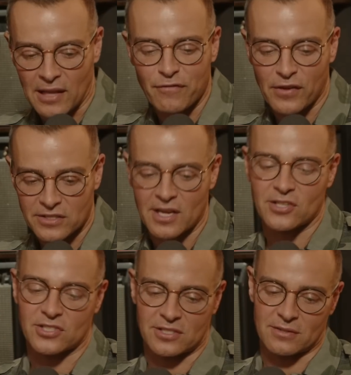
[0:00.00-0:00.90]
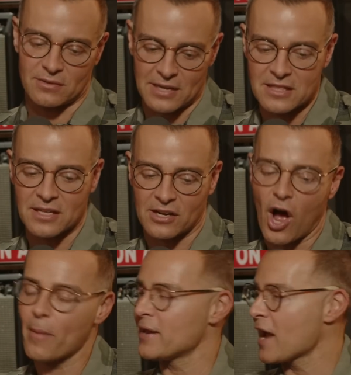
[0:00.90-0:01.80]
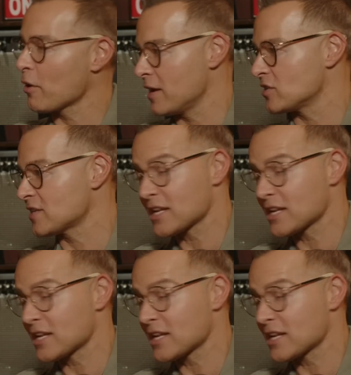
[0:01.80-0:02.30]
and life exists in the common areas.